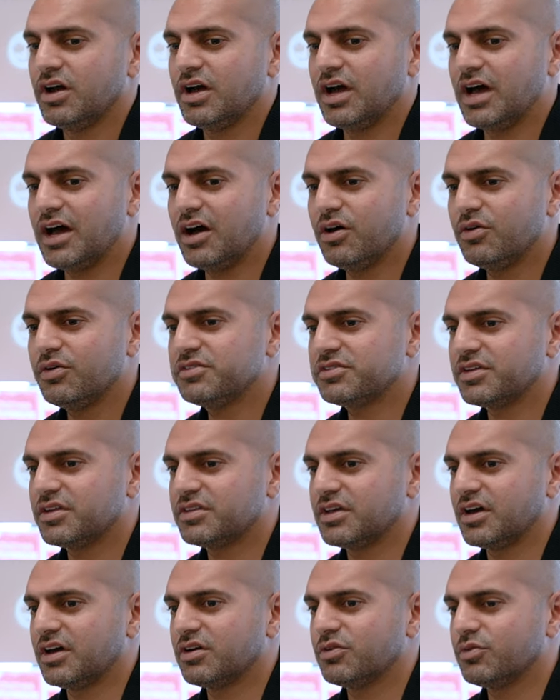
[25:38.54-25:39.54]
how is
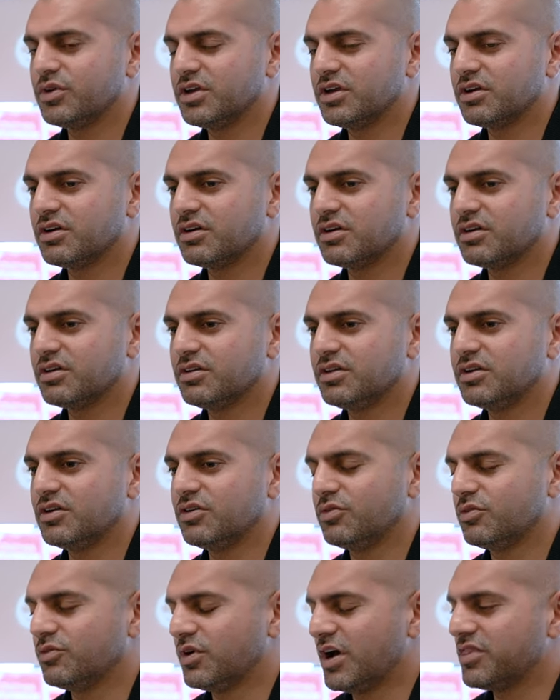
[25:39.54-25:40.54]
it that we are, you
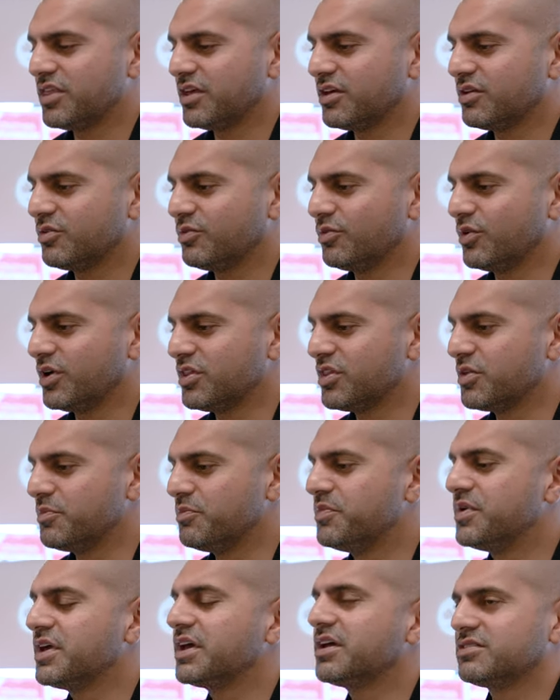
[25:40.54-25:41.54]
know, I think one of the
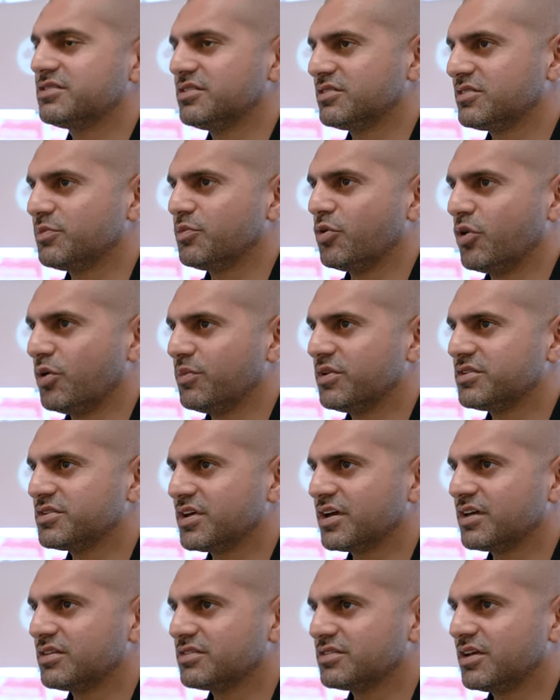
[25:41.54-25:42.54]
biggest disappointments
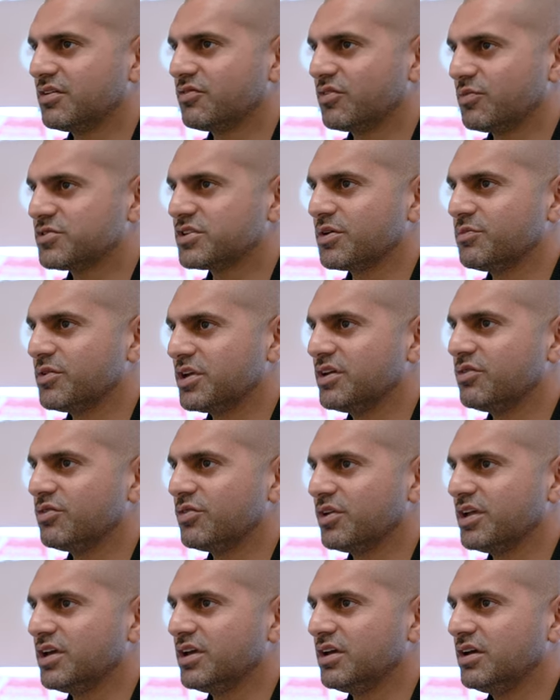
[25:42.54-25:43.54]
I can say from somebody who
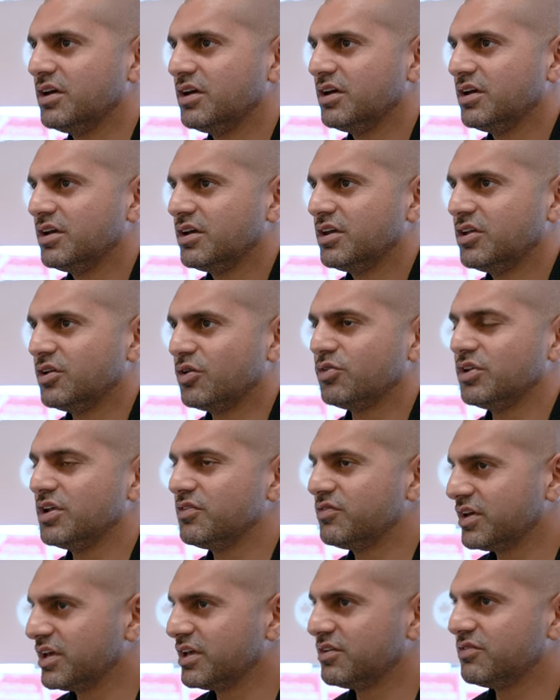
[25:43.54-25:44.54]
really, you know,
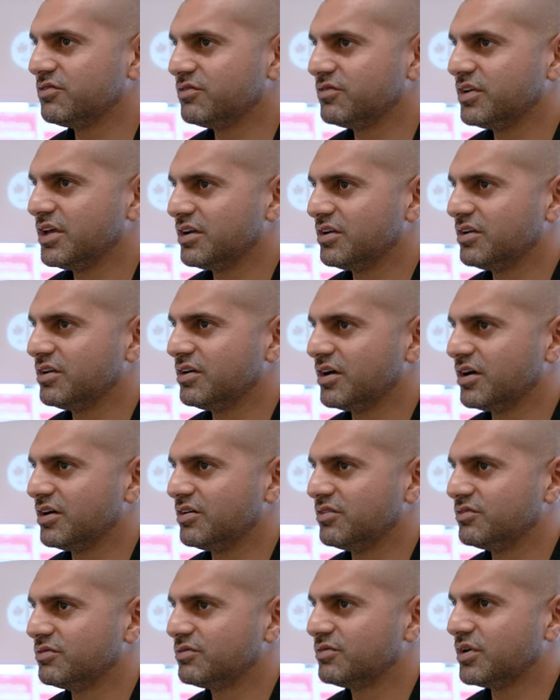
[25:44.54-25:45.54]
living in
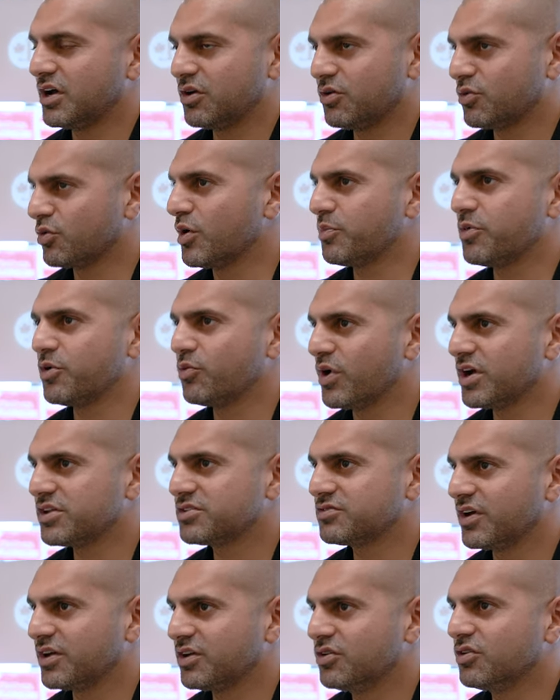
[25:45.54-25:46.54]
I grew up in
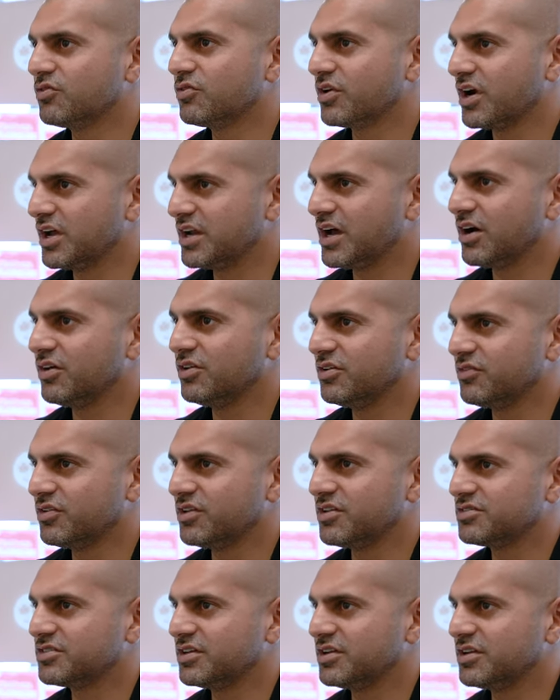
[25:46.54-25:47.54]
West Vancouver, I now live
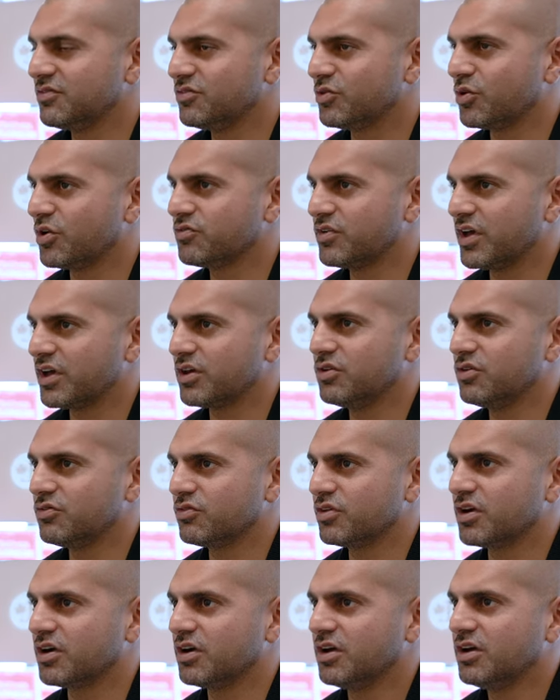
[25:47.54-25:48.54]
in the city of North
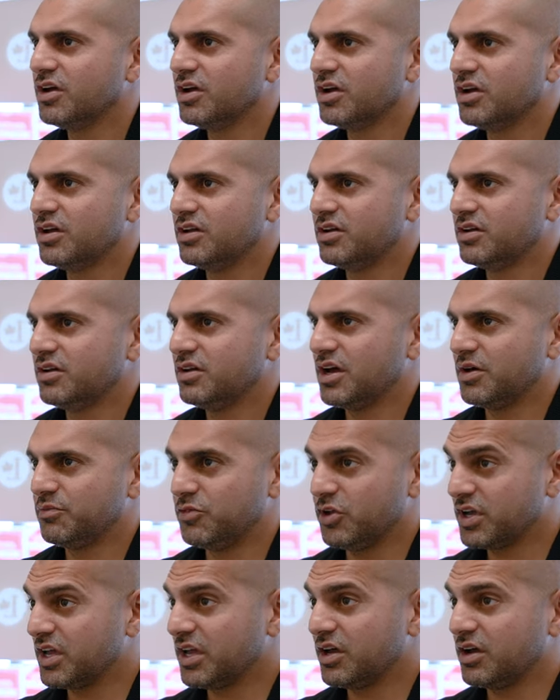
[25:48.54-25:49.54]
Vancouver, I'm
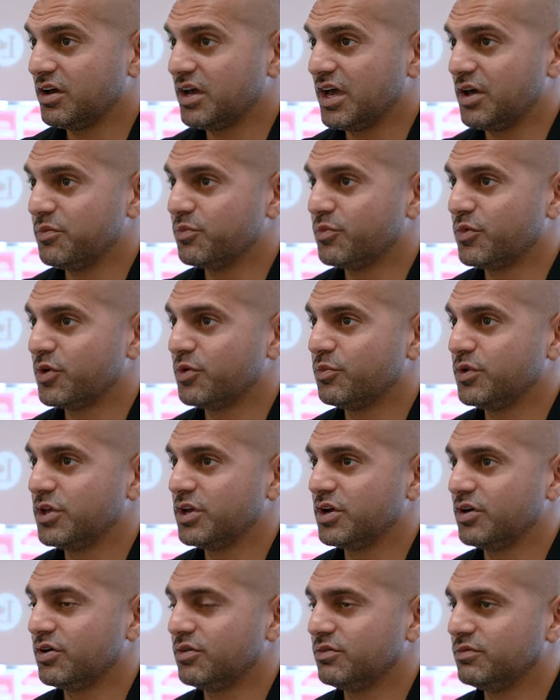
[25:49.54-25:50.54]
looking at, you
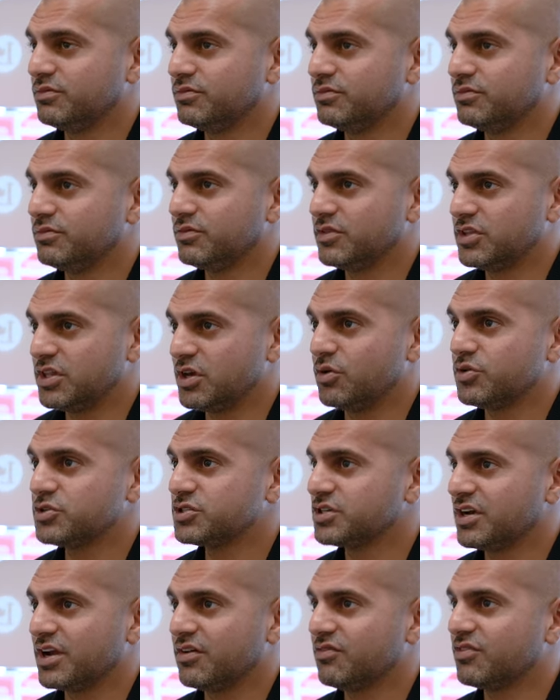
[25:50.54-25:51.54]
know, the
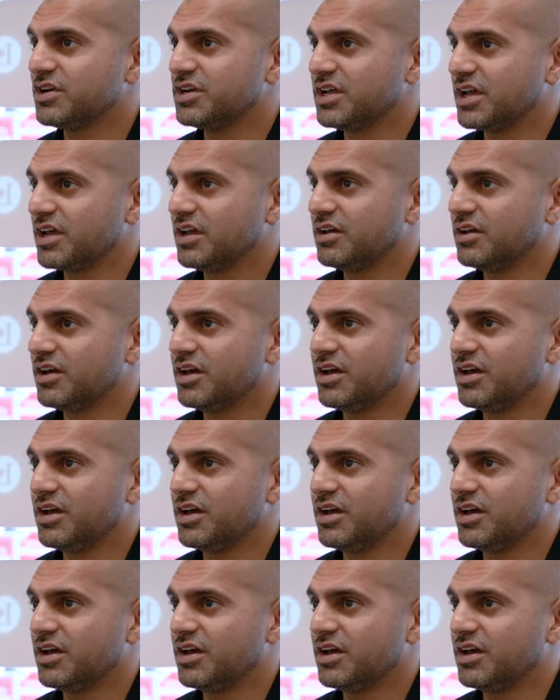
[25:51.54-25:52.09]
ocean every day.